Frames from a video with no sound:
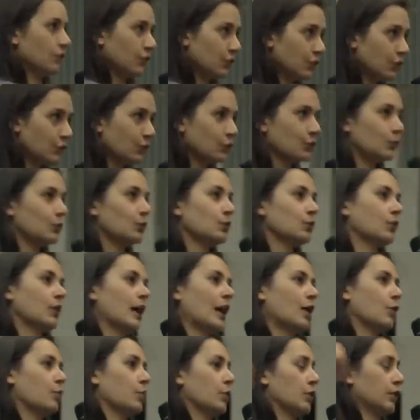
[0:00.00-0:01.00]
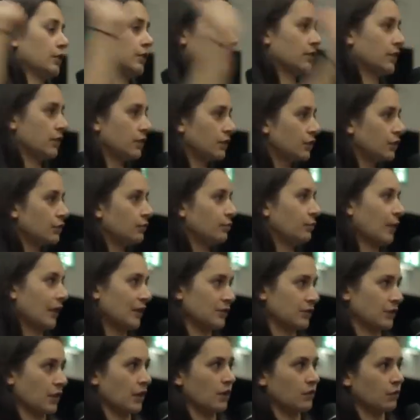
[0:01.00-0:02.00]
new outputs and
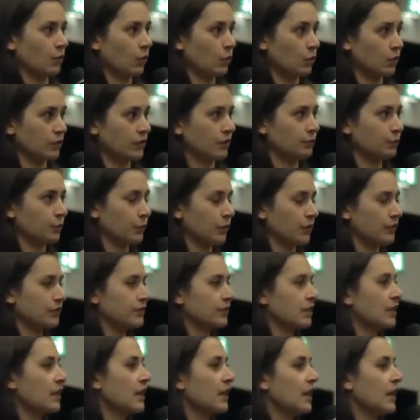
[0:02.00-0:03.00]
based on old inputs.